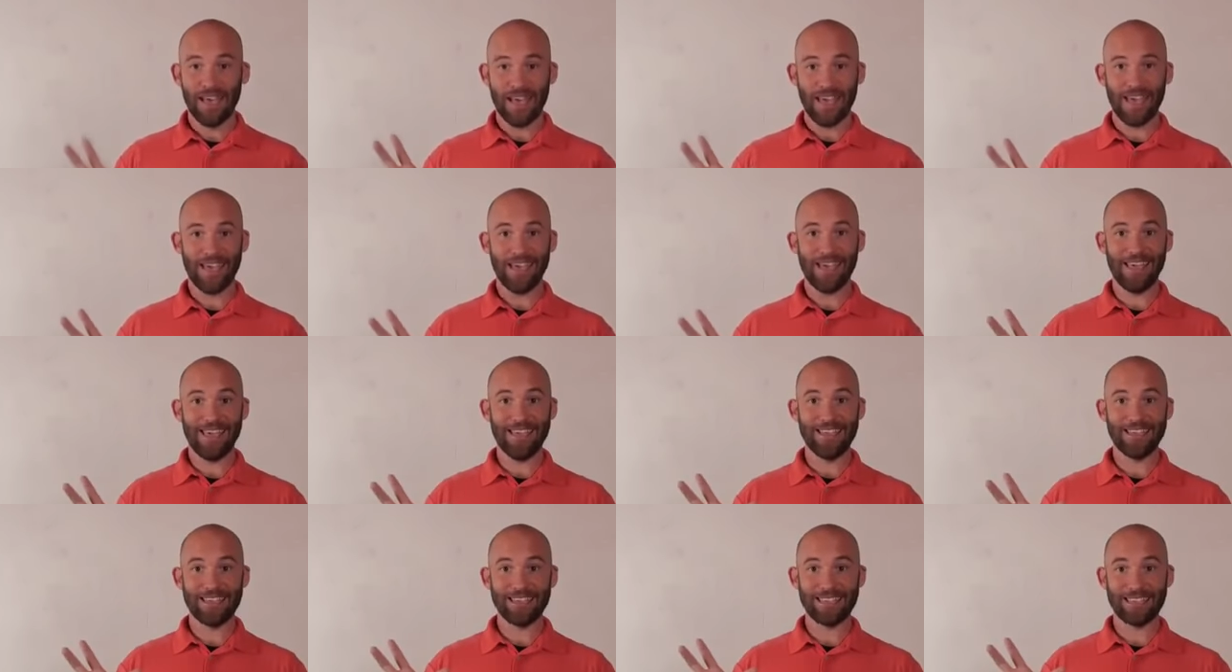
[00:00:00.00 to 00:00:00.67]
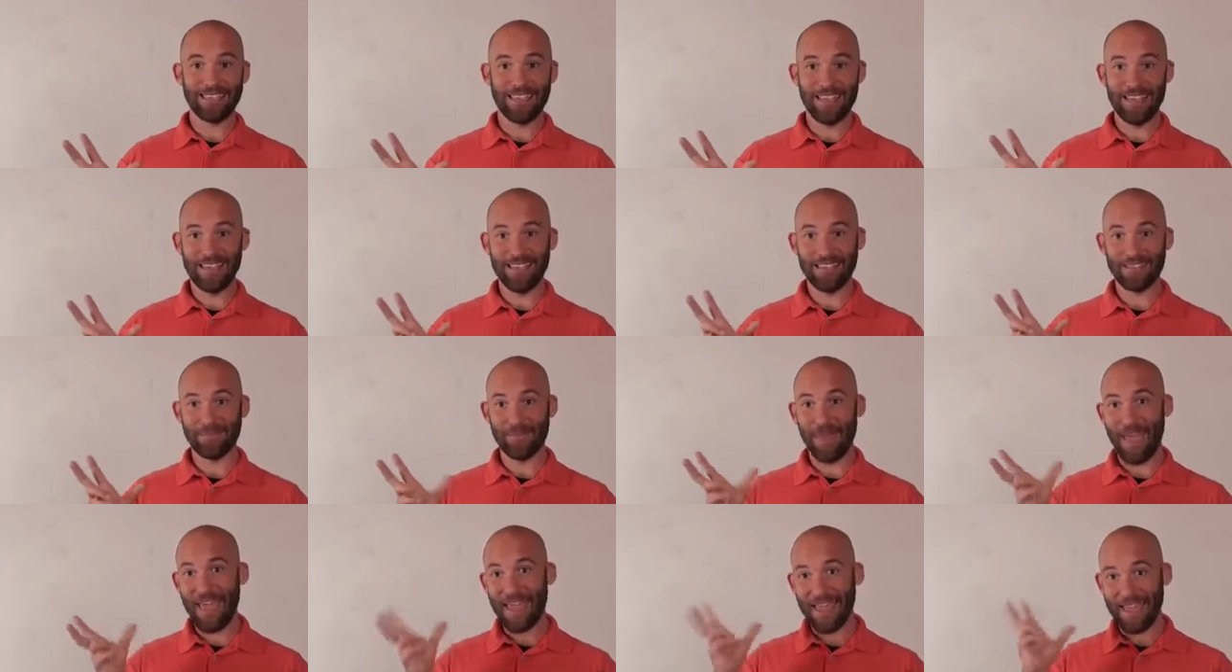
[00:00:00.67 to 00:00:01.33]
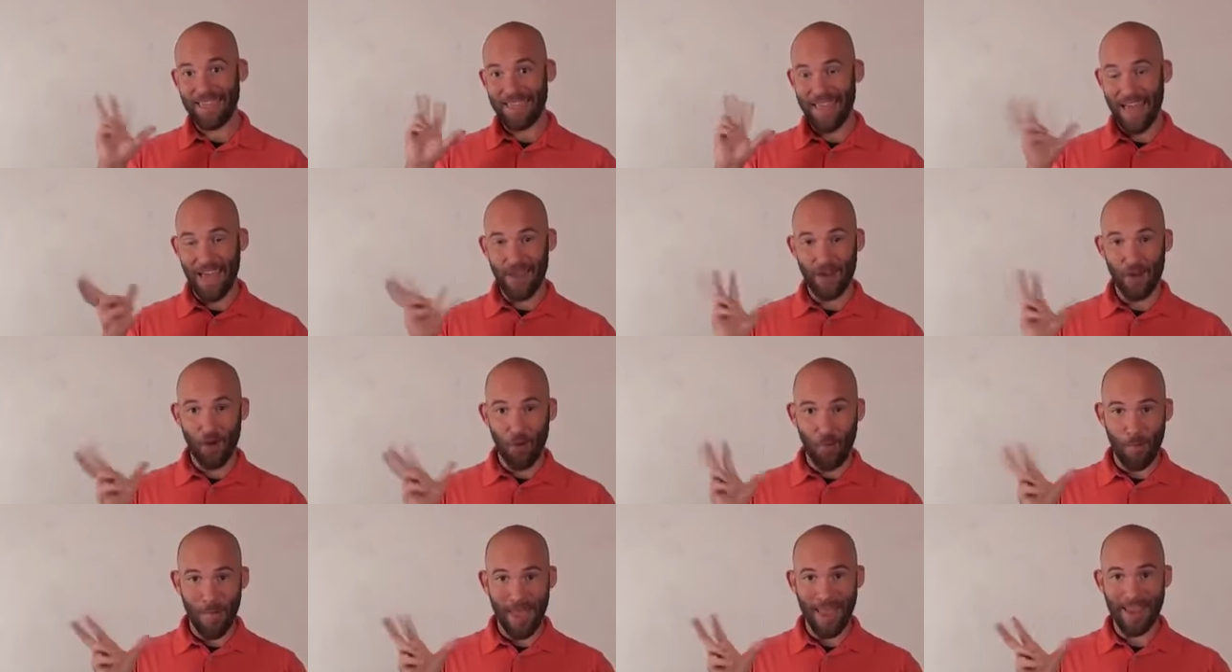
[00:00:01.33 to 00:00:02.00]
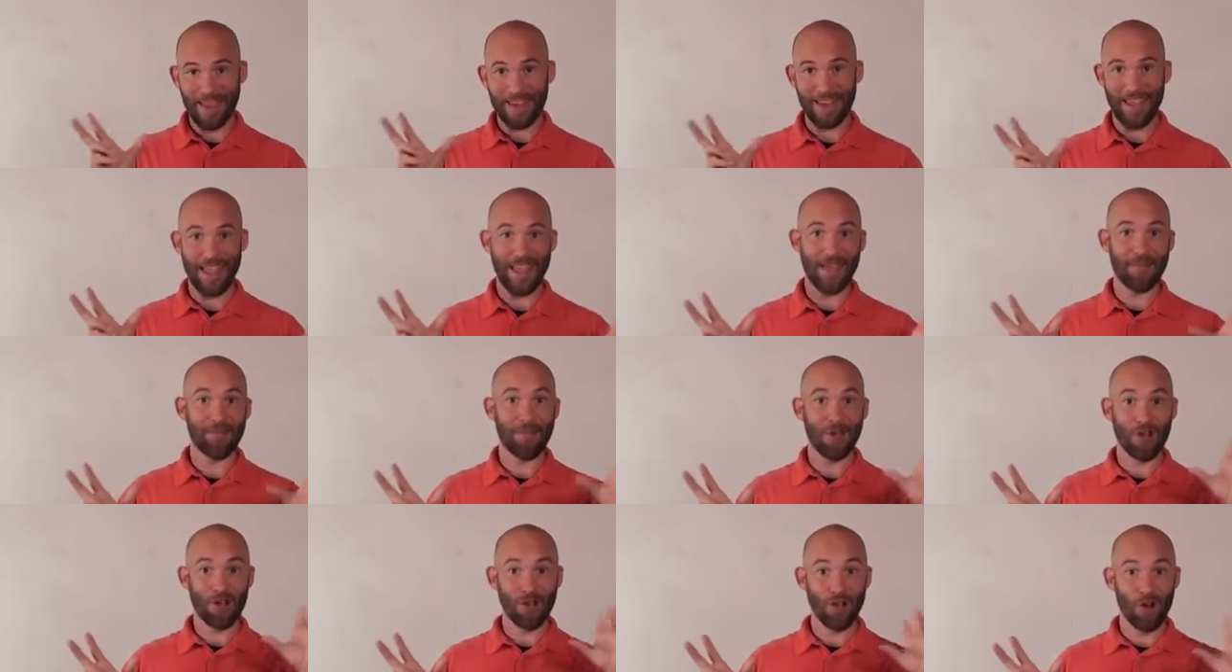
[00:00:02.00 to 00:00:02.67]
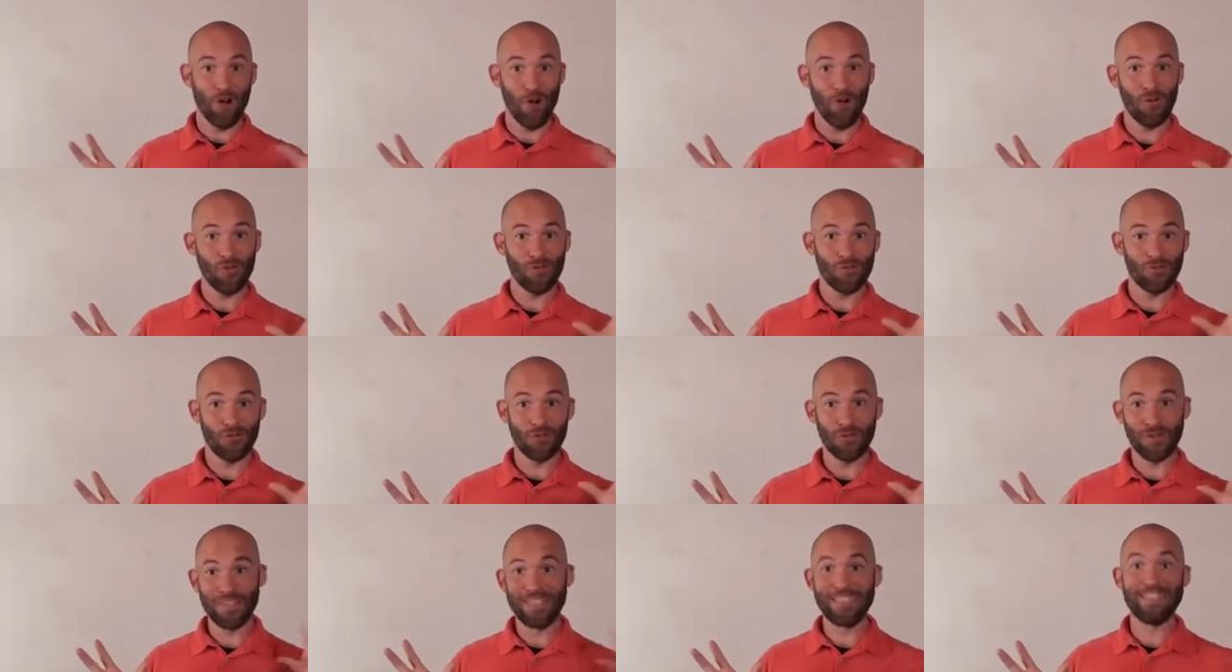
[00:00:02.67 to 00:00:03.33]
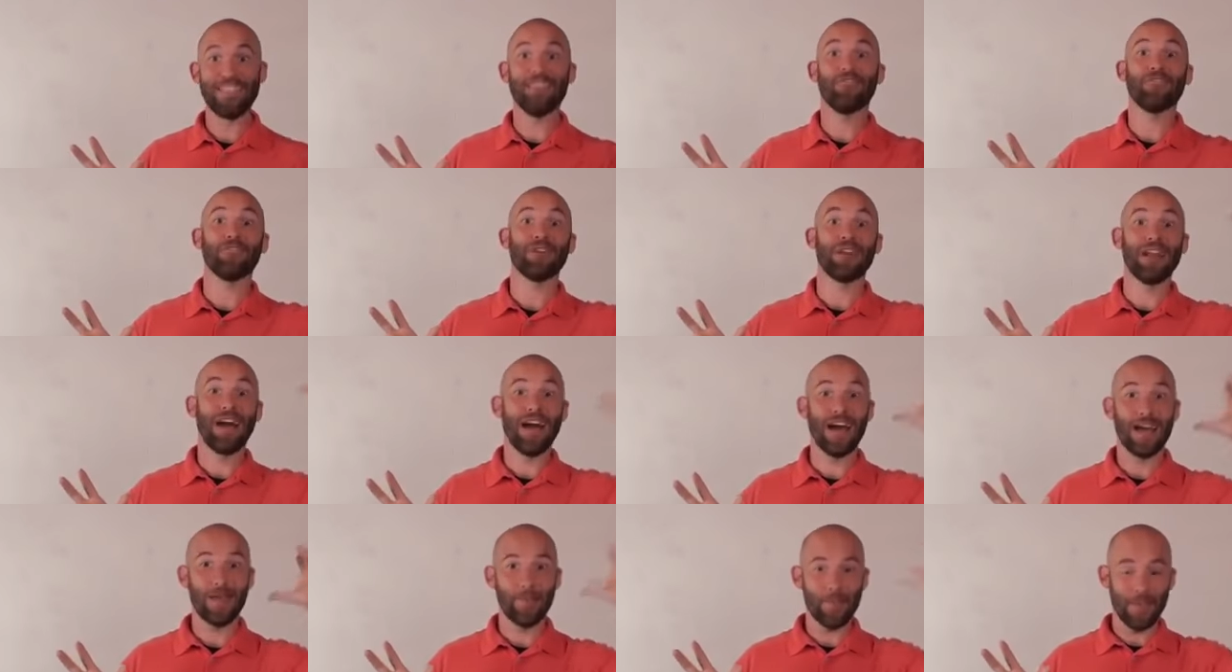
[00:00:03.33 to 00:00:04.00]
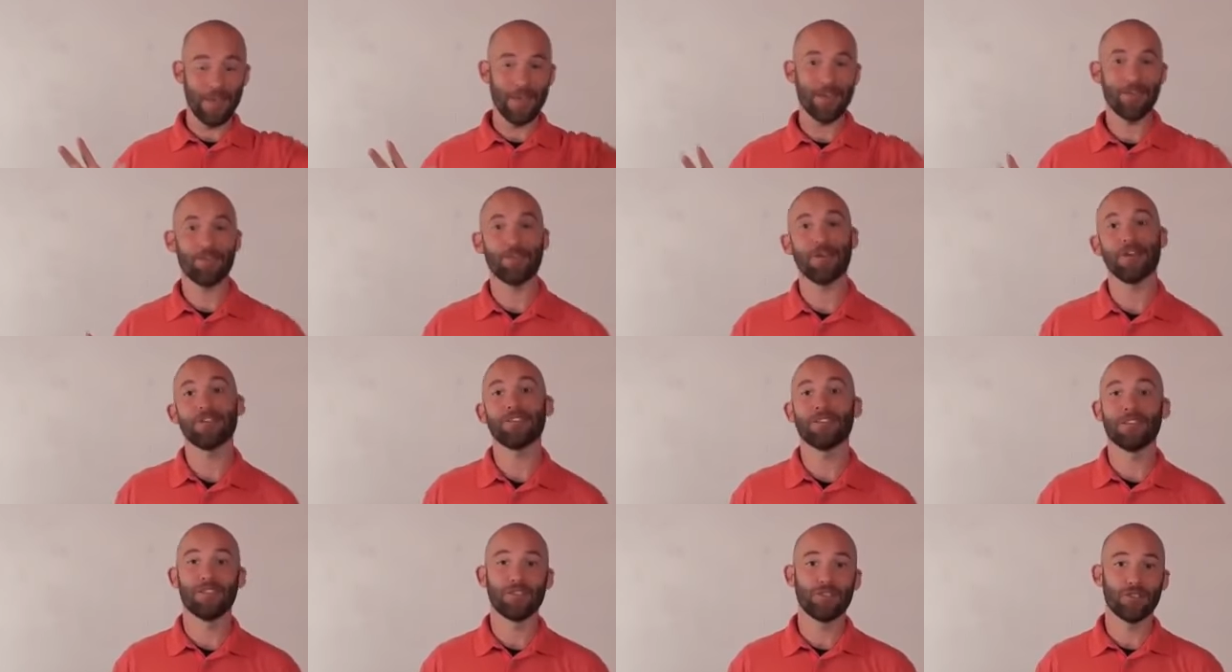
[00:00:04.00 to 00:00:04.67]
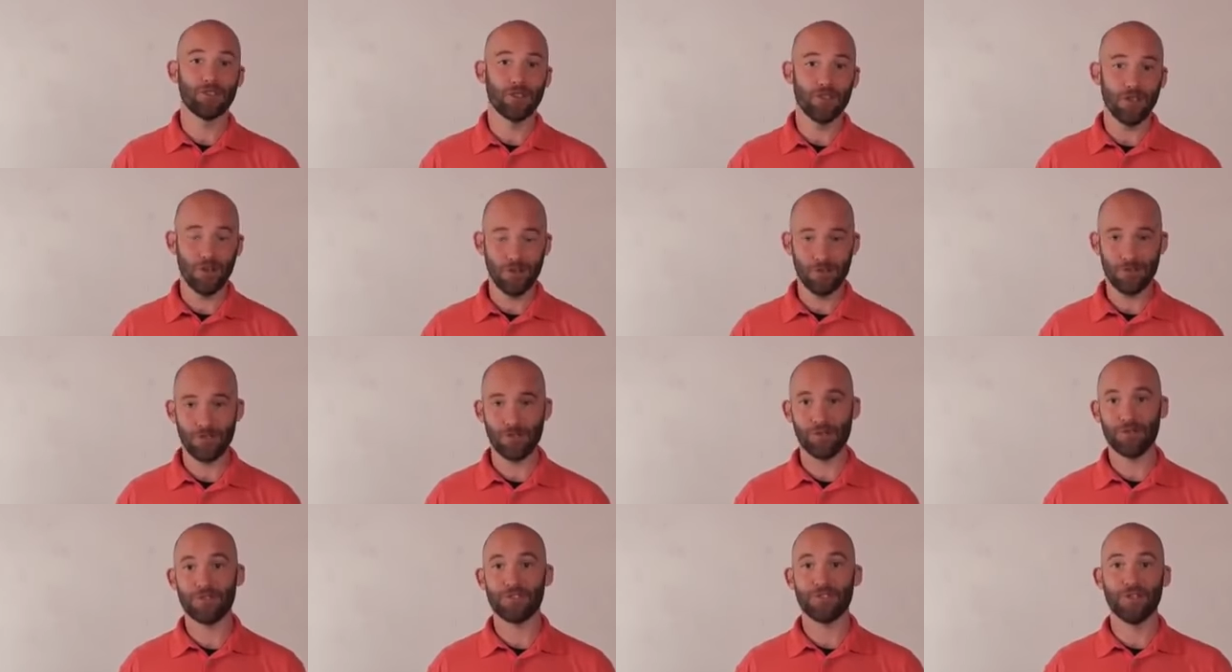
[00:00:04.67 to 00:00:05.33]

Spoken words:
is making that domain name go to a different IP address than it should go to.